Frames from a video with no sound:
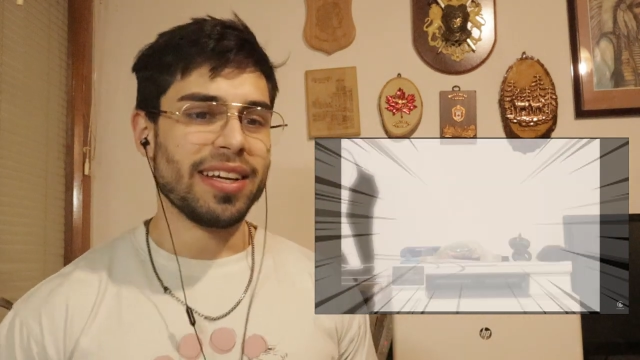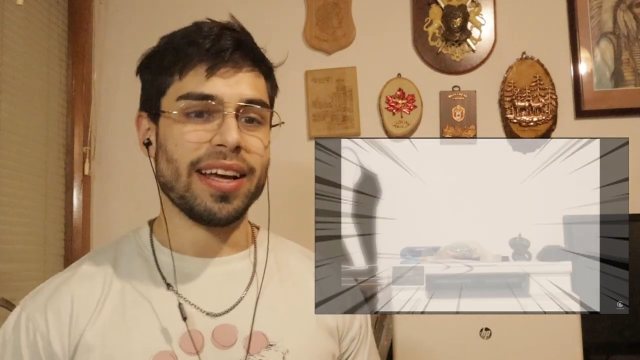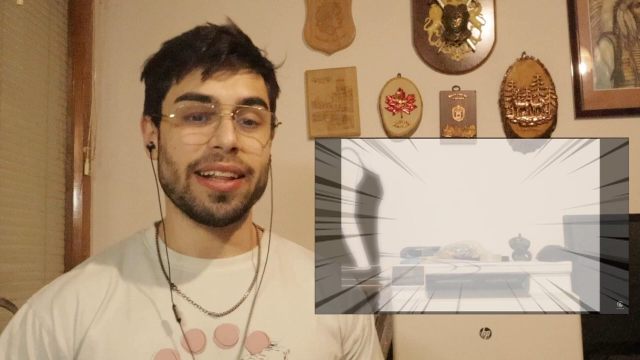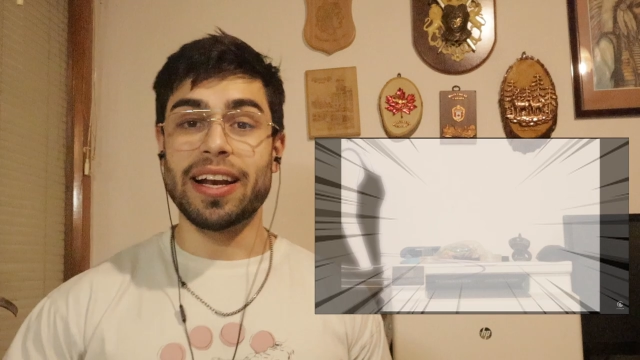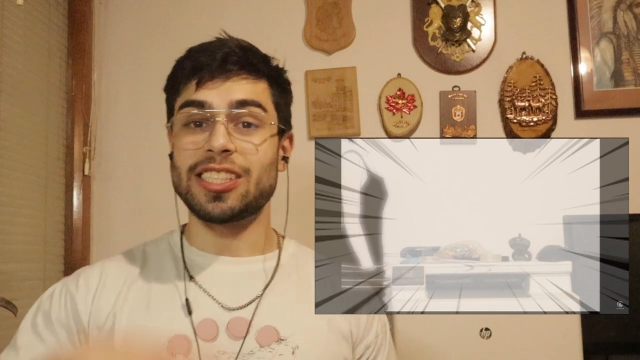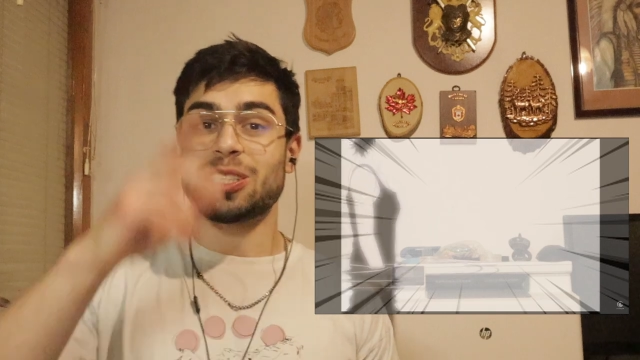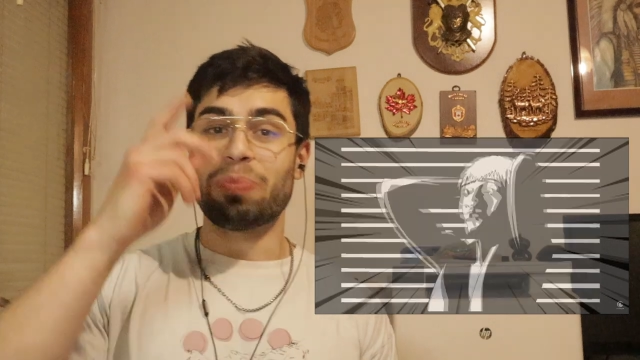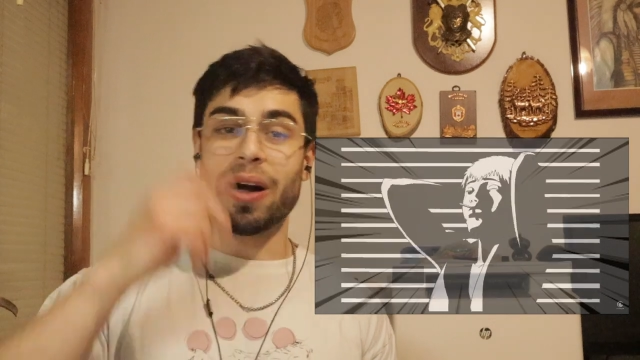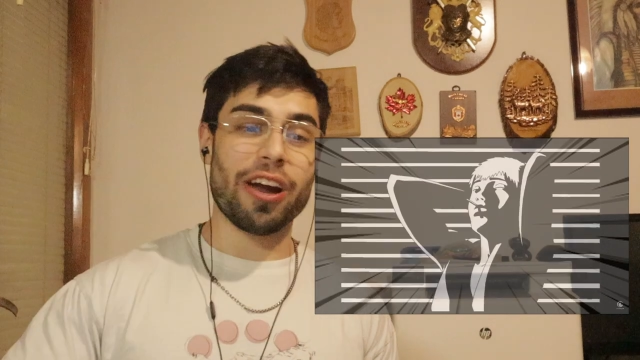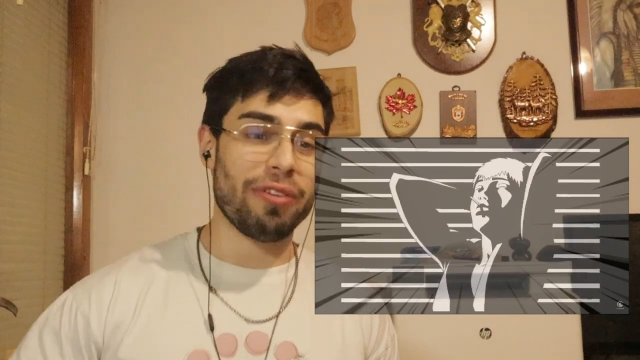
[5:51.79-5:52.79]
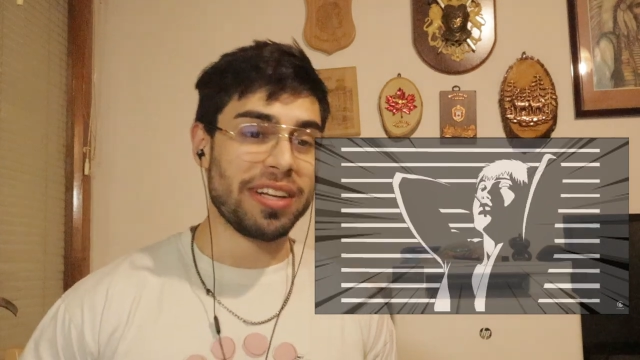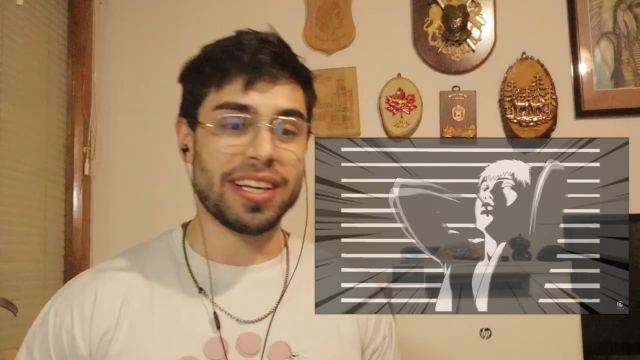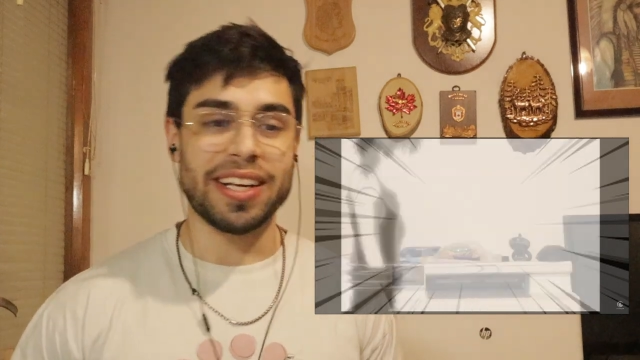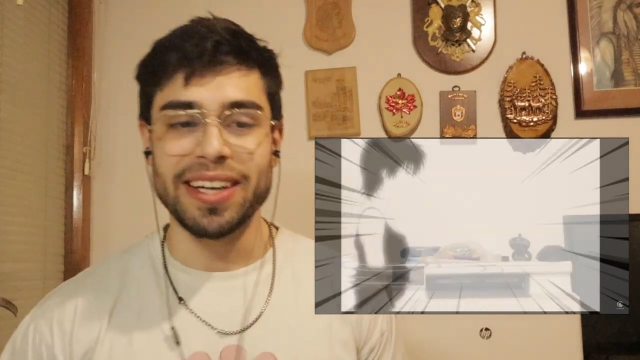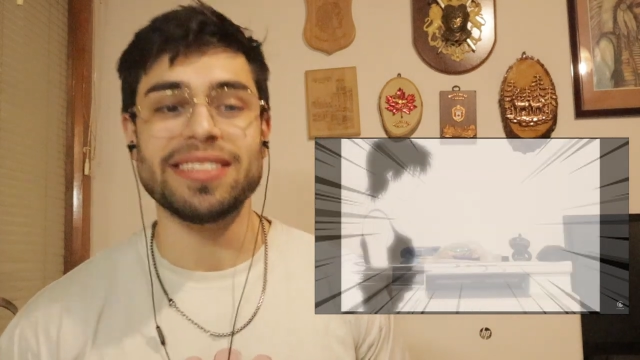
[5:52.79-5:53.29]
And then inspiring the
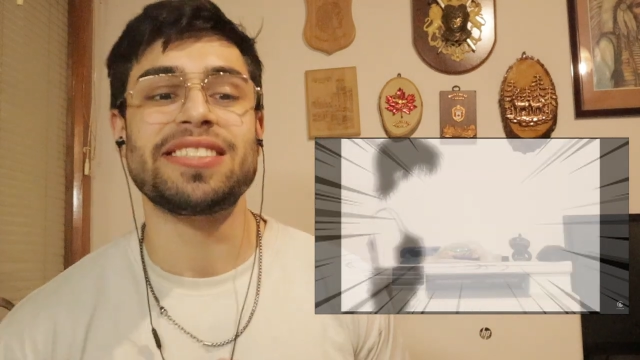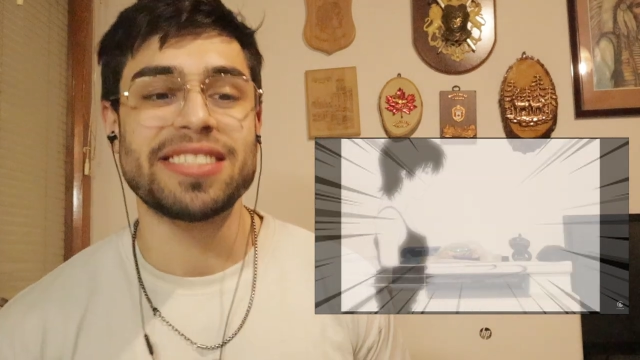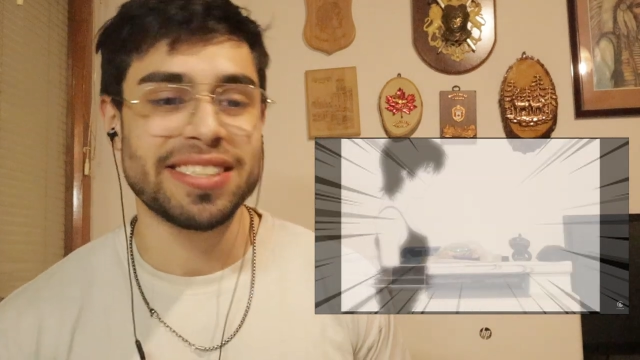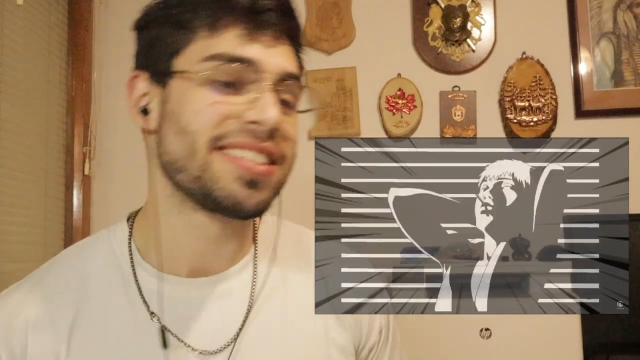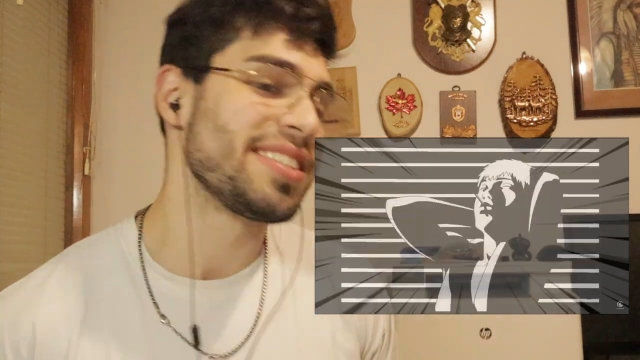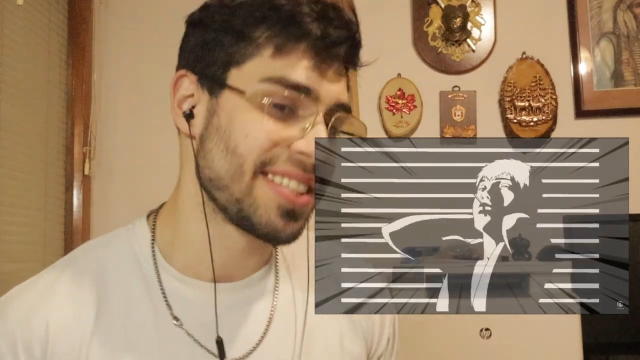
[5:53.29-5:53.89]
kids.